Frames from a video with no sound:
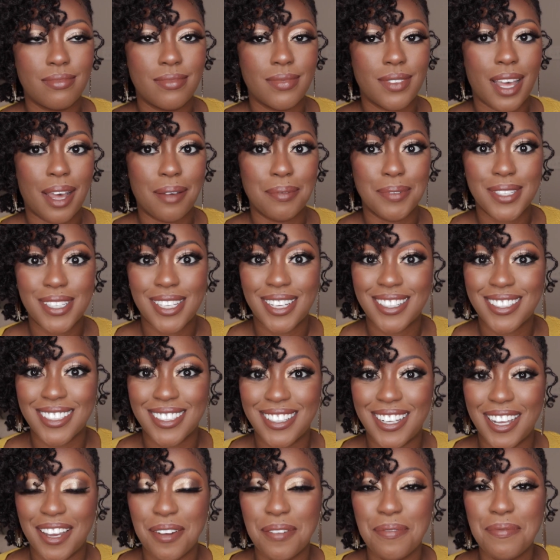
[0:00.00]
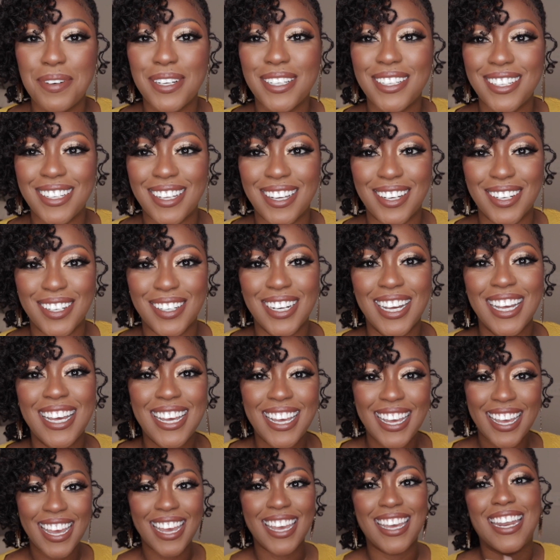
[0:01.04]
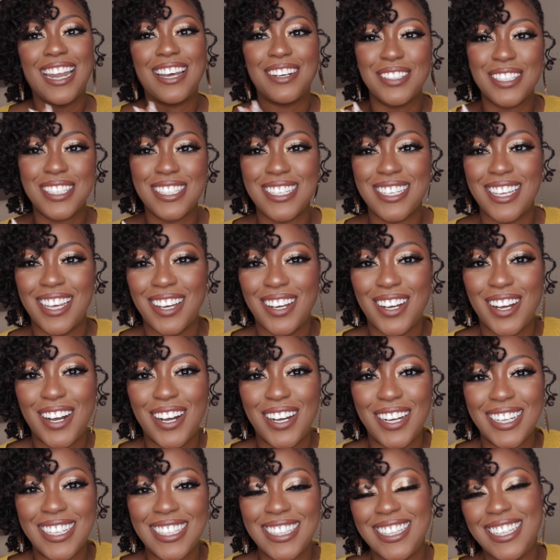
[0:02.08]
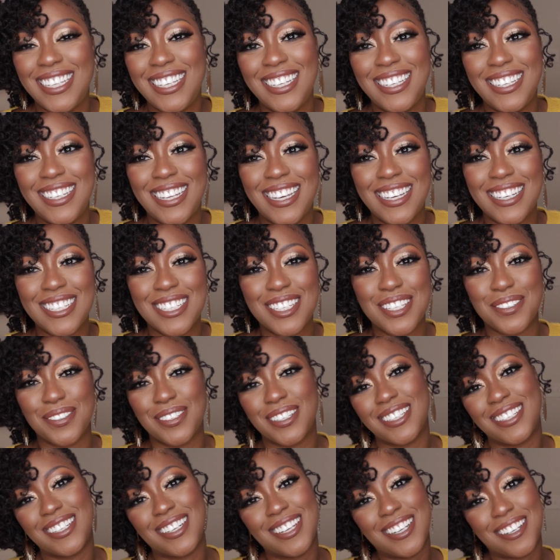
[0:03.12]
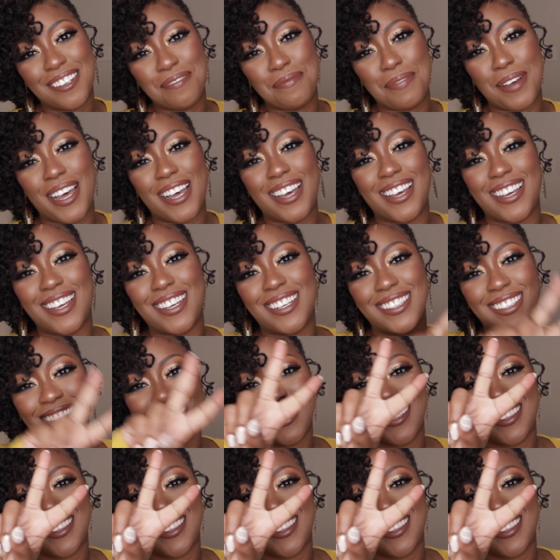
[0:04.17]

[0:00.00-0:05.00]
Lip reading: comment section down below, and I will see y'all on the next one. Bye.